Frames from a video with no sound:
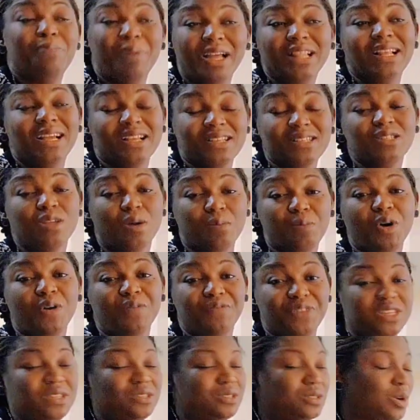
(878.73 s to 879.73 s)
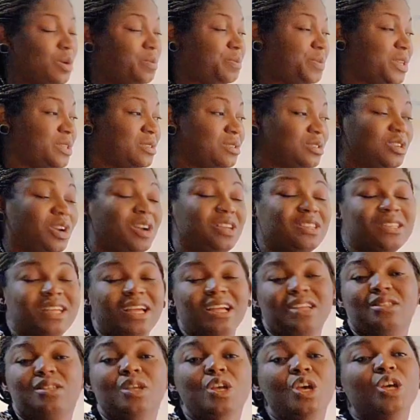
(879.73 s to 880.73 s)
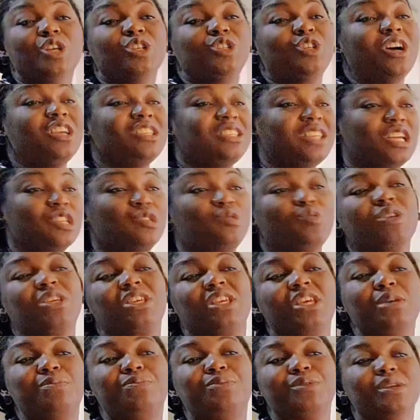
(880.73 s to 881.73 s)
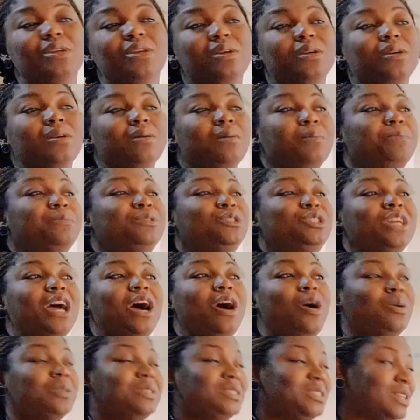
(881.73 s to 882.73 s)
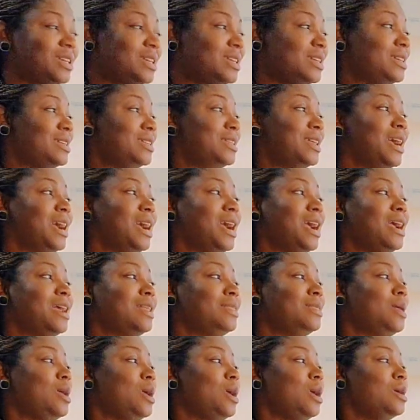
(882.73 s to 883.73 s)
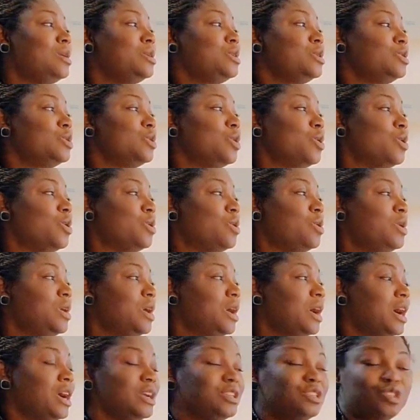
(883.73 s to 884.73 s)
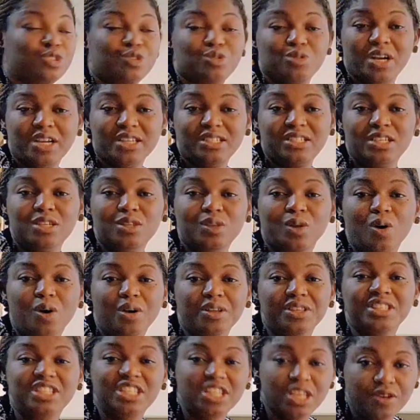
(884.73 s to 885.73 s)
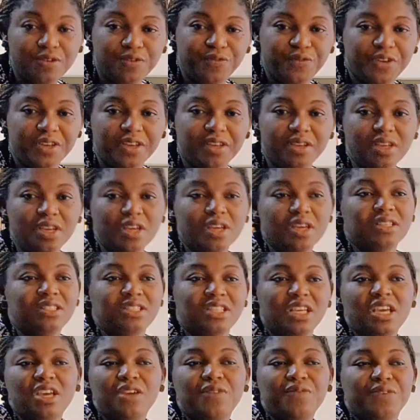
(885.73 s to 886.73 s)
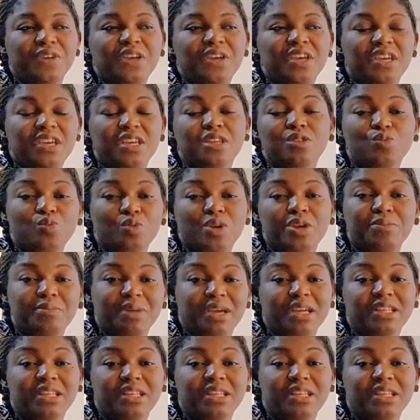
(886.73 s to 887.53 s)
some of these topics. Just as we keep shouting and stressing on DV in women.